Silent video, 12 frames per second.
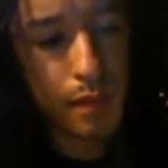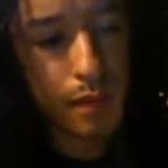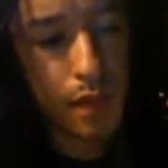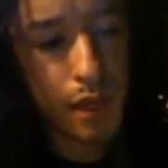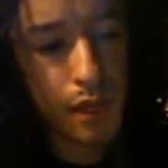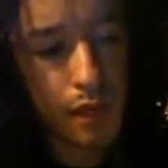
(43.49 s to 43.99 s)

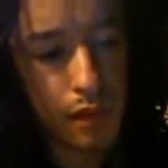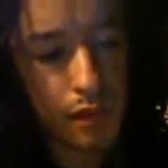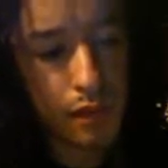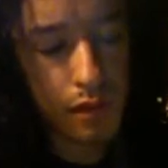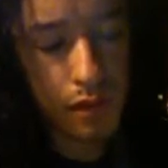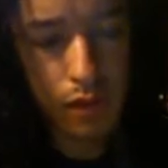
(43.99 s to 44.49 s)
by
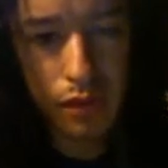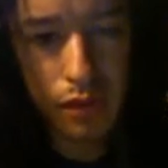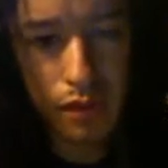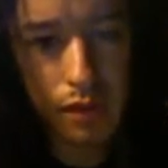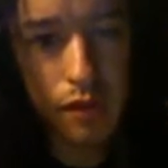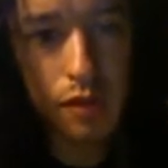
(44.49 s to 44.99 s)

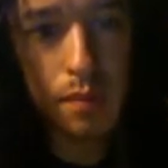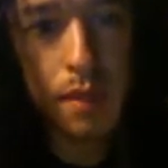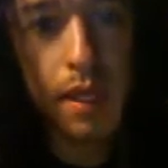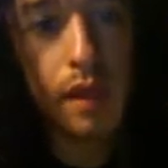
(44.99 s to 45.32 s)
authors such as B.